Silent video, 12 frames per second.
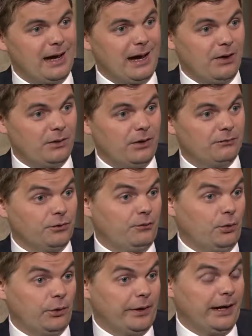out of your
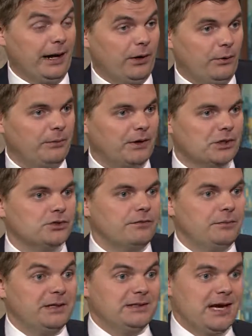401k IRA because you have
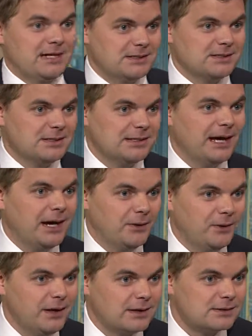to pay taxes to the
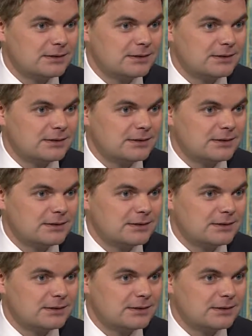IRS.